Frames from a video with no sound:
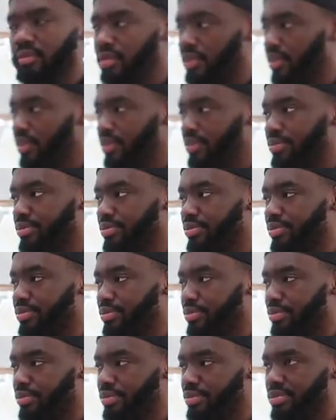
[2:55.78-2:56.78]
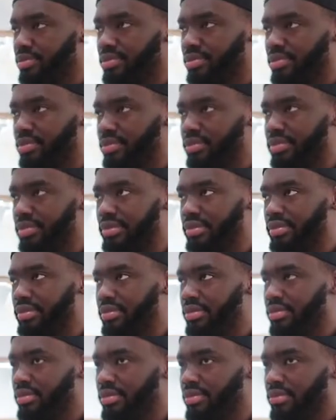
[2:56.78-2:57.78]

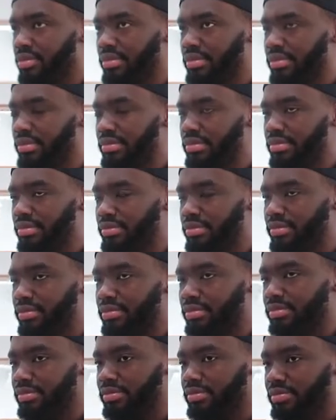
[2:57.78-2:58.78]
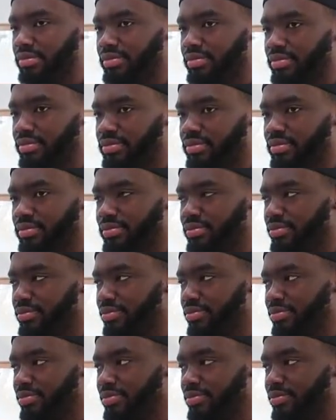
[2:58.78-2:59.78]

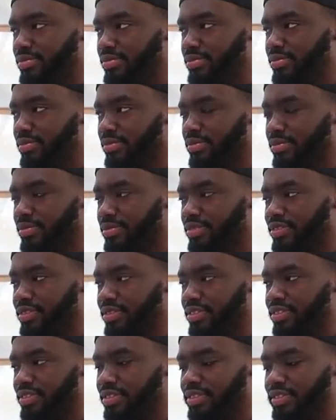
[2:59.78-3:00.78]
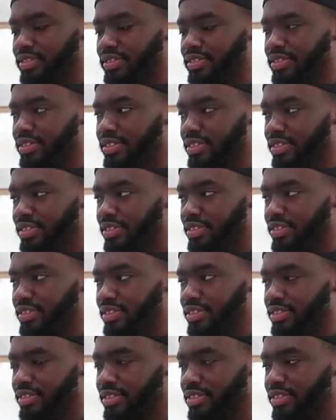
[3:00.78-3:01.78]

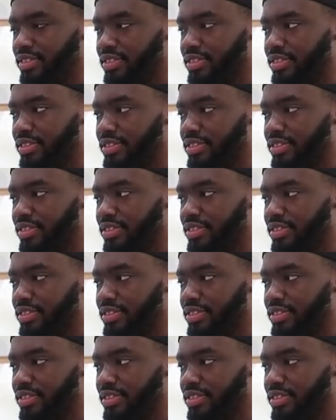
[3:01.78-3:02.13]
No words are spoken by the person on screen.